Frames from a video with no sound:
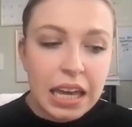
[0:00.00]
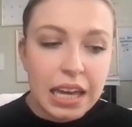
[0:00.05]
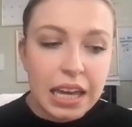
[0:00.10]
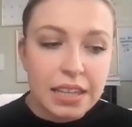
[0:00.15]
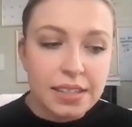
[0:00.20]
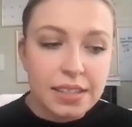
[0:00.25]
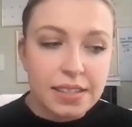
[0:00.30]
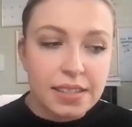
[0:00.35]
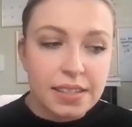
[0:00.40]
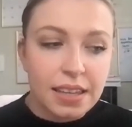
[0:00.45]

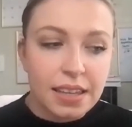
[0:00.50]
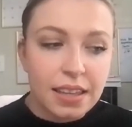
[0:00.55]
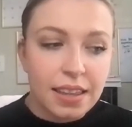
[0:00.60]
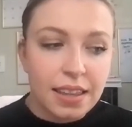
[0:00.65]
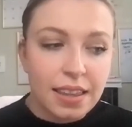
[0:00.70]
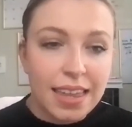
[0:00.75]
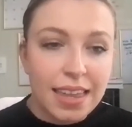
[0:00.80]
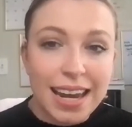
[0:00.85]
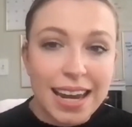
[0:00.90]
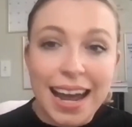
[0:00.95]
is
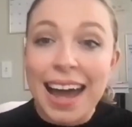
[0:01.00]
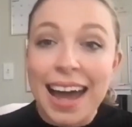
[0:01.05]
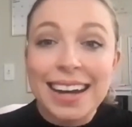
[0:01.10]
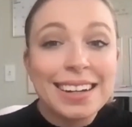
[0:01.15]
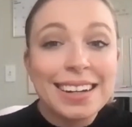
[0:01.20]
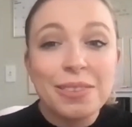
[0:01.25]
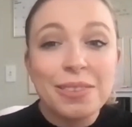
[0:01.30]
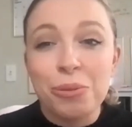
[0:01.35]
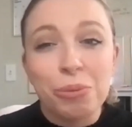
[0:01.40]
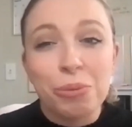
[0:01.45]
that I
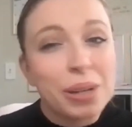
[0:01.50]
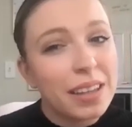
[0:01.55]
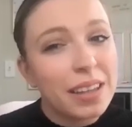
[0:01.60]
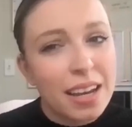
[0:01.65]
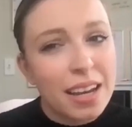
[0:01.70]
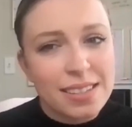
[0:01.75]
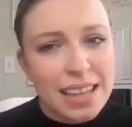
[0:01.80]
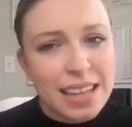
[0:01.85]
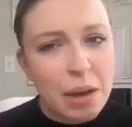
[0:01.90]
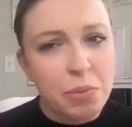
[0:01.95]
didn't
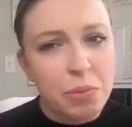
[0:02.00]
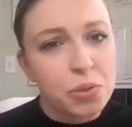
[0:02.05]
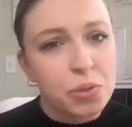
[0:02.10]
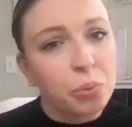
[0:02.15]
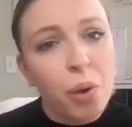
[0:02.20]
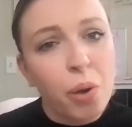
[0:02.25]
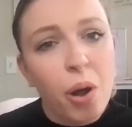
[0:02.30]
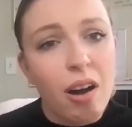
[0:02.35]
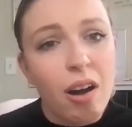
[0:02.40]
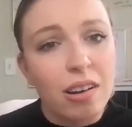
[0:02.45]
realize that was
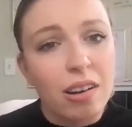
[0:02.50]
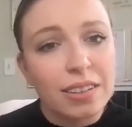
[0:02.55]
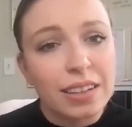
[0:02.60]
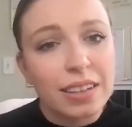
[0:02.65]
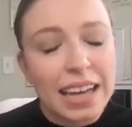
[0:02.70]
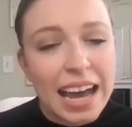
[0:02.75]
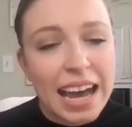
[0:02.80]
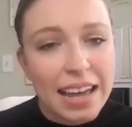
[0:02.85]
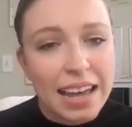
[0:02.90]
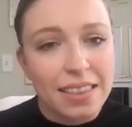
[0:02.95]

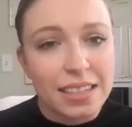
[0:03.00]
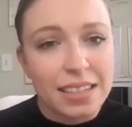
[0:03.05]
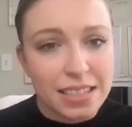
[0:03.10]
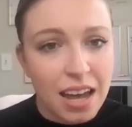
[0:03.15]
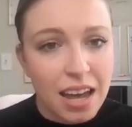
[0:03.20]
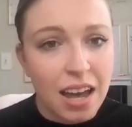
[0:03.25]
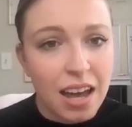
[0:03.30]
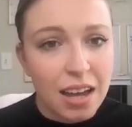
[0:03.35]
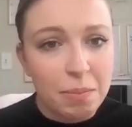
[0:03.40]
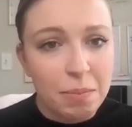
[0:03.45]
wrong at the
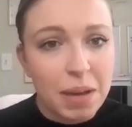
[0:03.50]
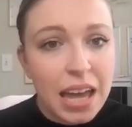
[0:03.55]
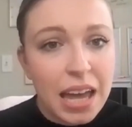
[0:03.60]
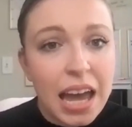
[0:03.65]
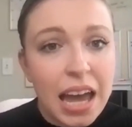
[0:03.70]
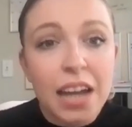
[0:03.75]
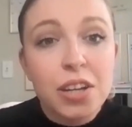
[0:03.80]
time.